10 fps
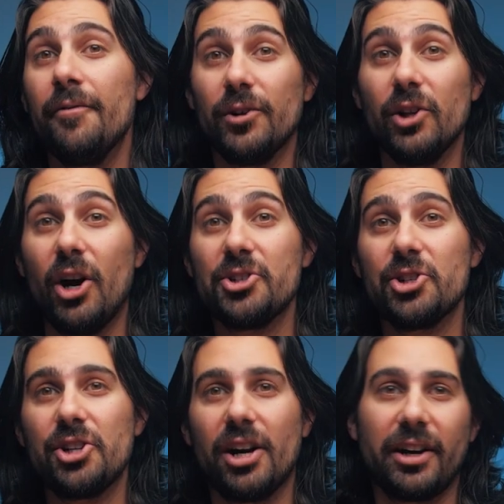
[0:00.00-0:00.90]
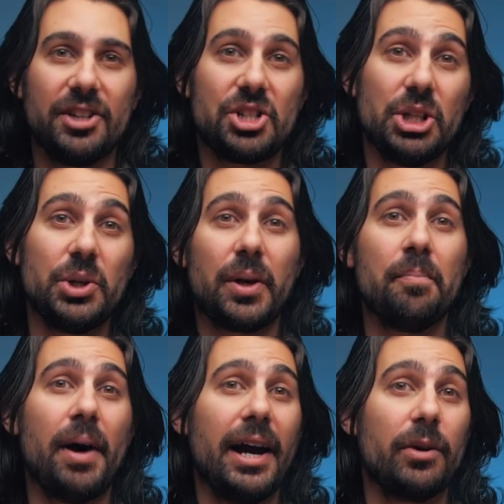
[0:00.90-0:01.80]
For larger targets, you
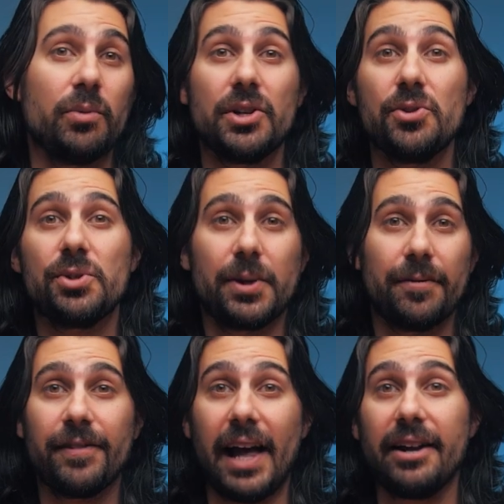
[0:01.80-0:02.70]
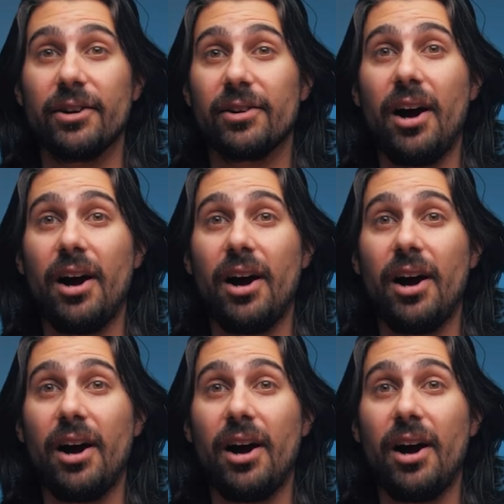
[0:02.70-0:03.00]
can buy a reducer flattener